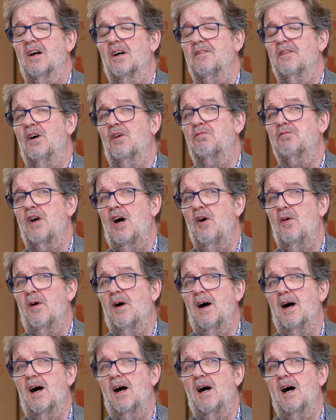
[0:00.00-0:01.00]
that
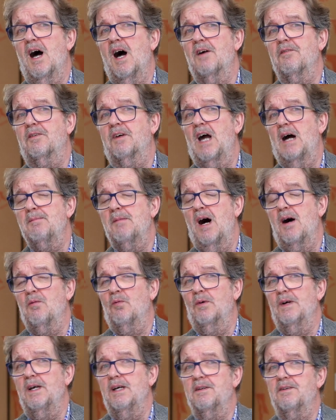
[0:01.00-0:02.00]
Rohhe have come up
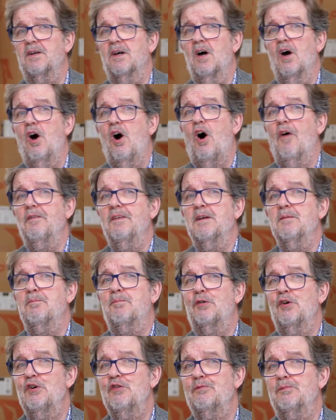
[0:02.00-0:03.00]
with on the
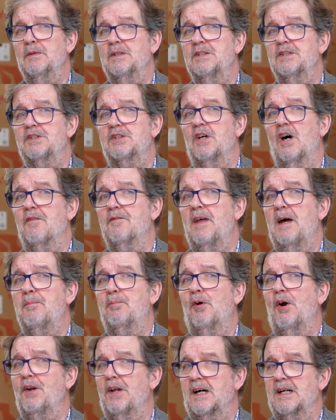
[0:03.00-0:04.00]
improvements of their
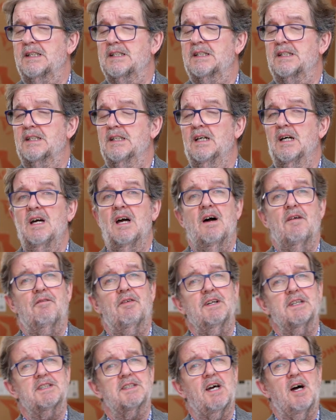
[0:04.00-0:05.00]
products. For
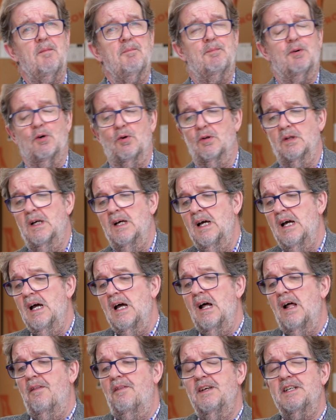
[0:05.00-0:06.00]
example,
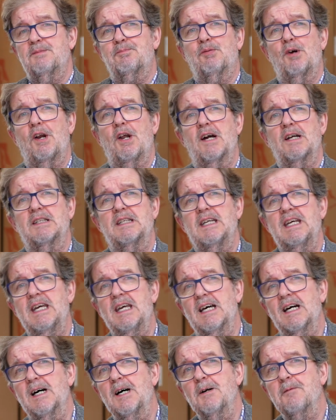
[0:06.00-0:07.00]
this product
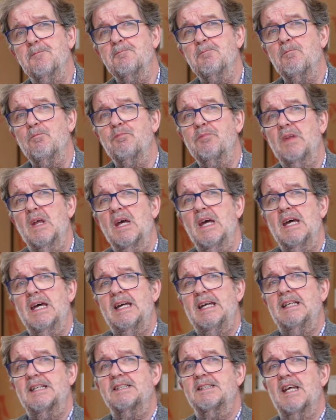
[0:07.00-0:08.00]
here,
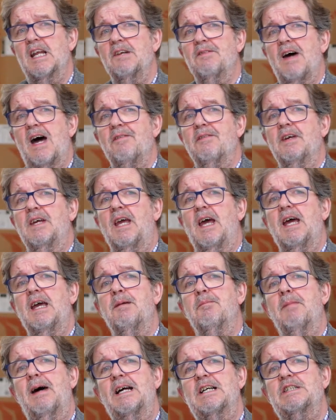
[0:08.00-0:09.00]
instead of having a
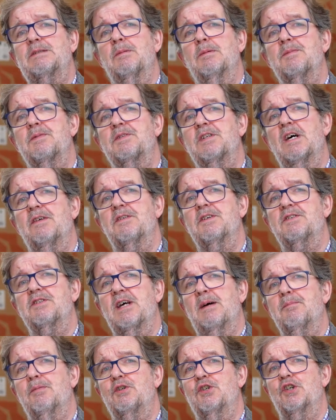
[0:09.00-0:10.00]
maximum service
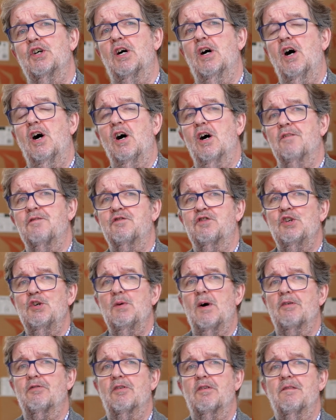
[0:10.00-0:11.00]
temperature of
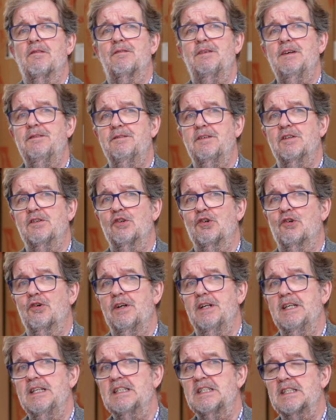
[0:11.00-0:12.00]
250
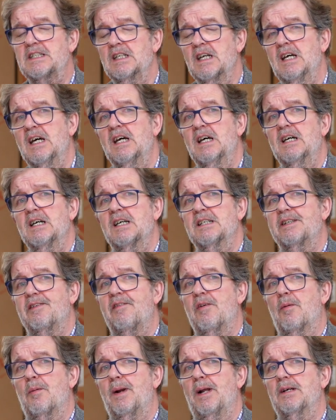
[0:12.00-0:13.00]
degrees, as
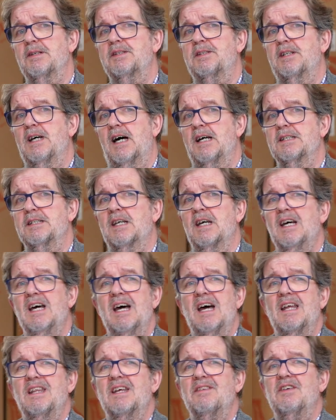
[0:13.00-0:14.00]
everyone else does,
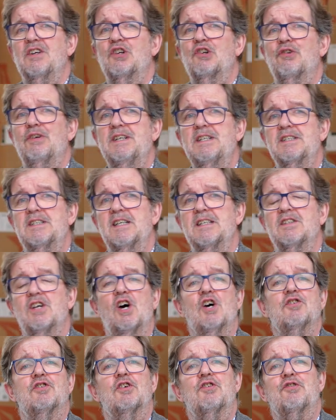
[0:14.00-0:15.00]
they've increased it
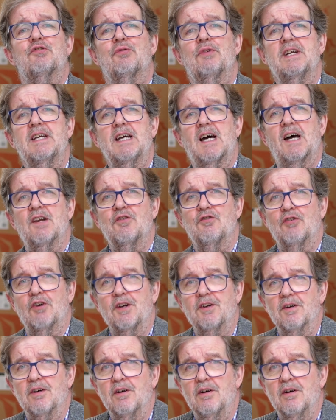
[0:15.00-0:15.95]
to 300.